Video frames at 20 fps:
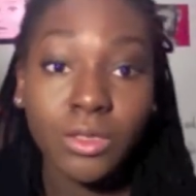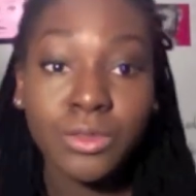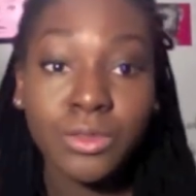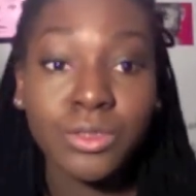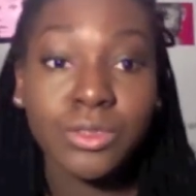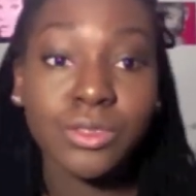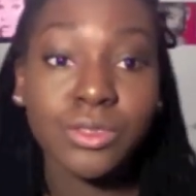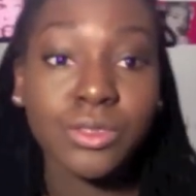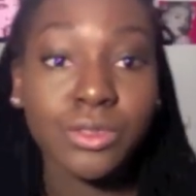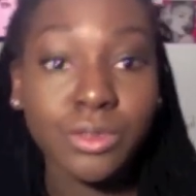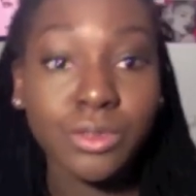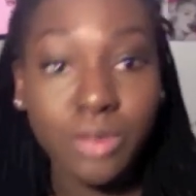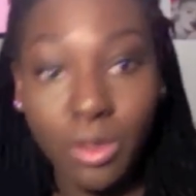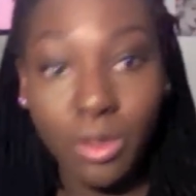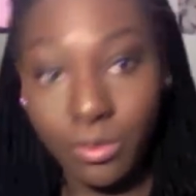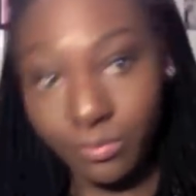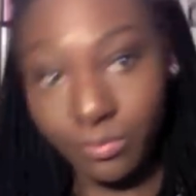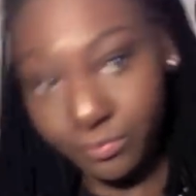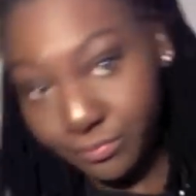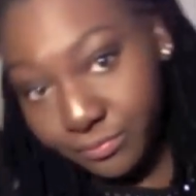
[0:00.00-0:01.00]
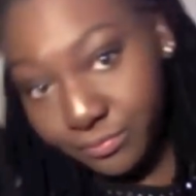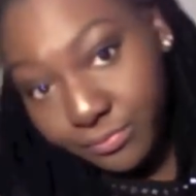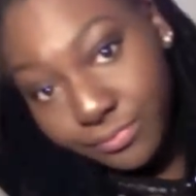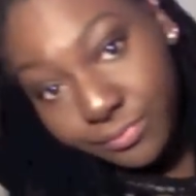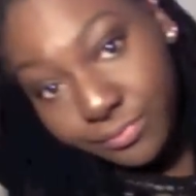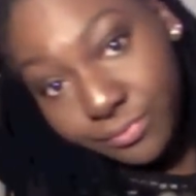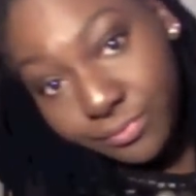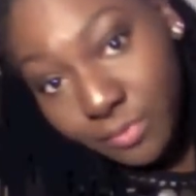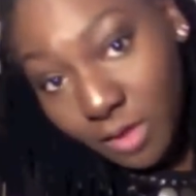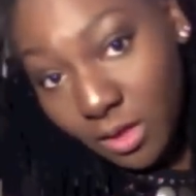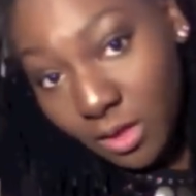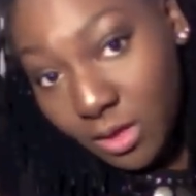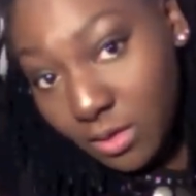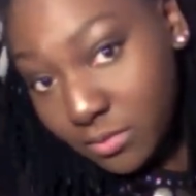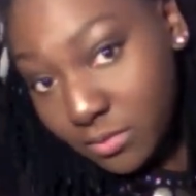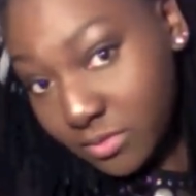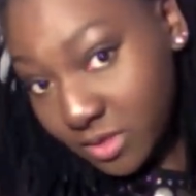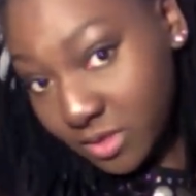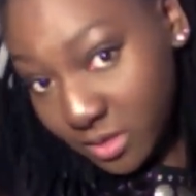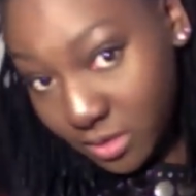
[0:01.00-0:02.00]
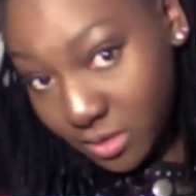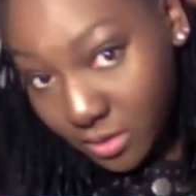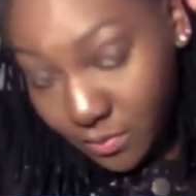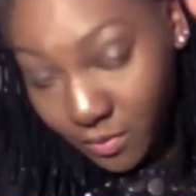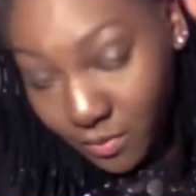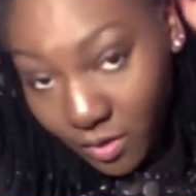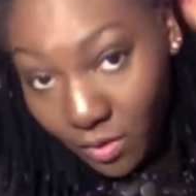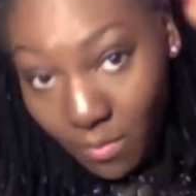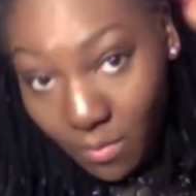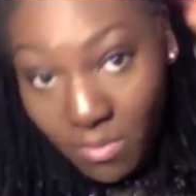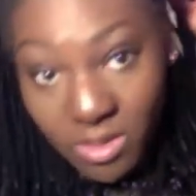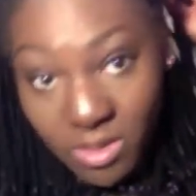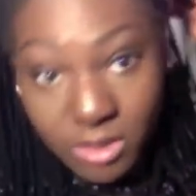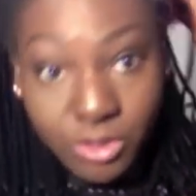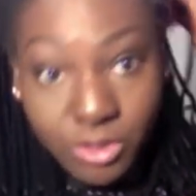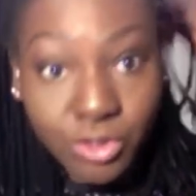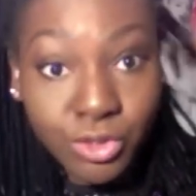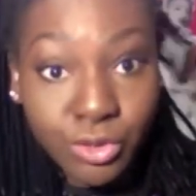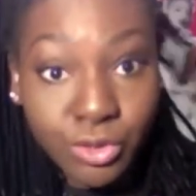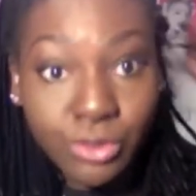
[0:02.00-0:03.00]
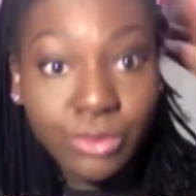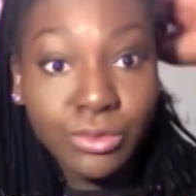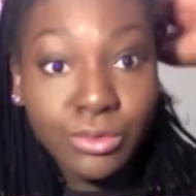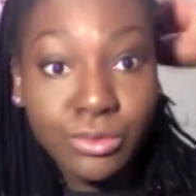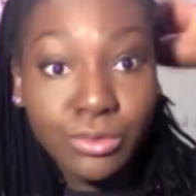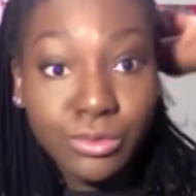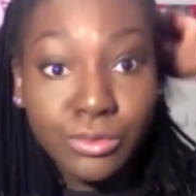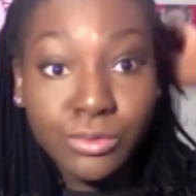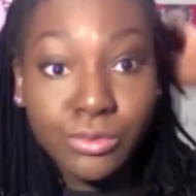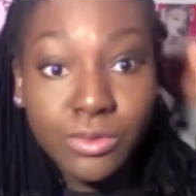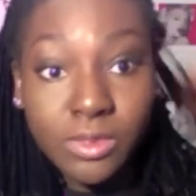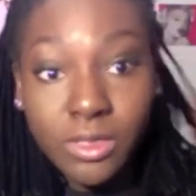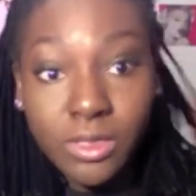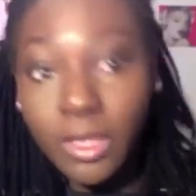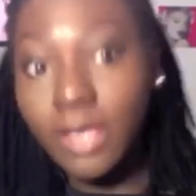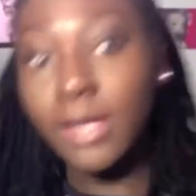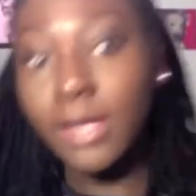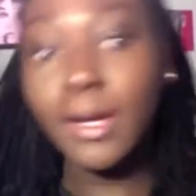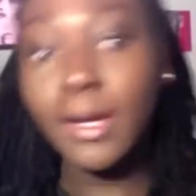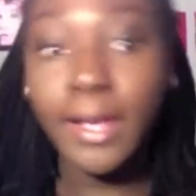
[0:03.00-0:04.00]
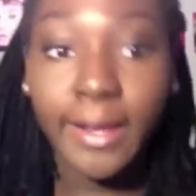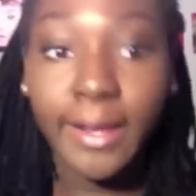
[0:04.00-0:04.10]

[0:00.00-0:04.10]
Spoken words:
So just gonna put on my shoes and head